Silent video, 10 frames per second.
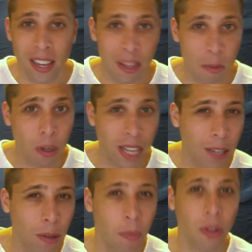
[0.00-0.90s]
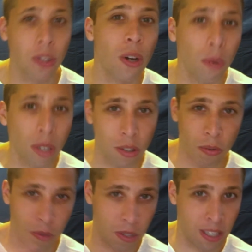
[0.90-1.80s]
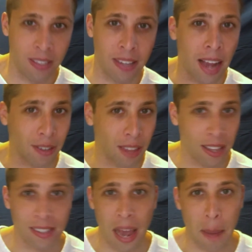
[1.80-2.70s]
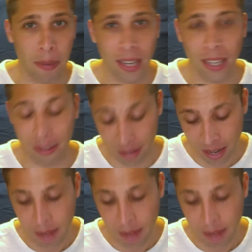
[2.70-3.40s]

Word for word: the more likely we'll notice the exact thing that's happening and